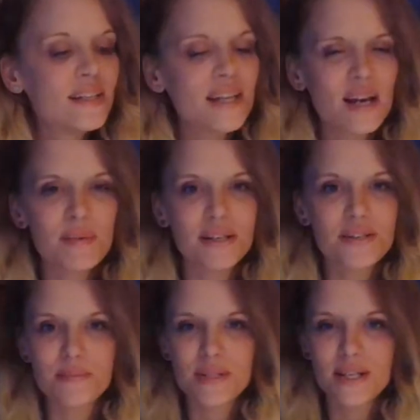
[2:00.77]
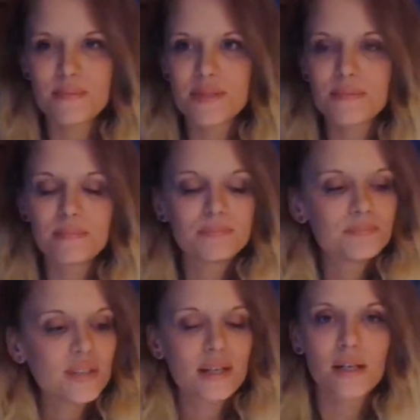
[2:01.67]
And they come in here sometimes.
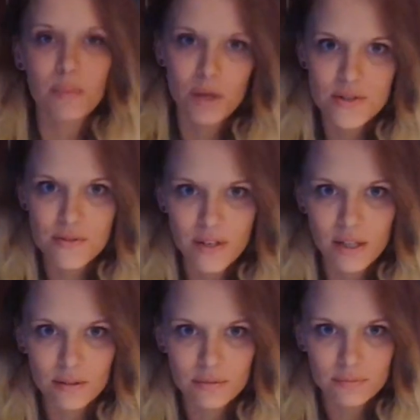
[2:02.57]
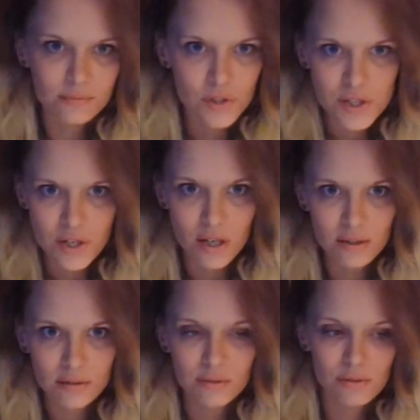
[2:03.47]
Now I gotta pause the video, restart,
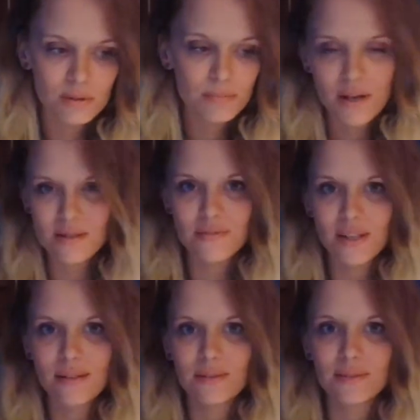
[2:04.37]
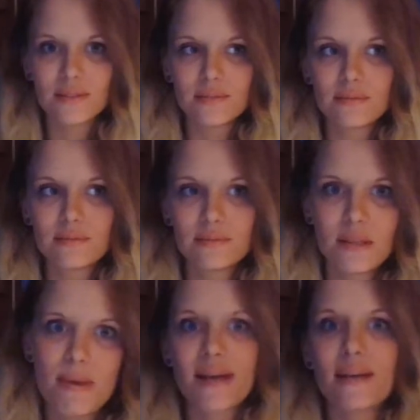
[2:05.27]
or pause the video and then
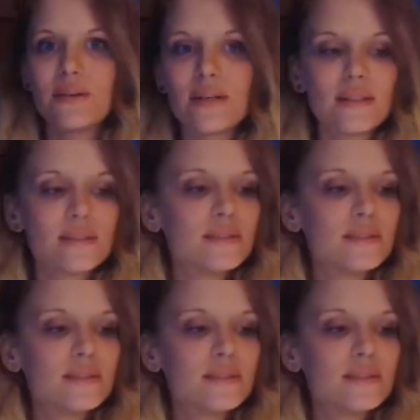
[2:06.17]
get back into it.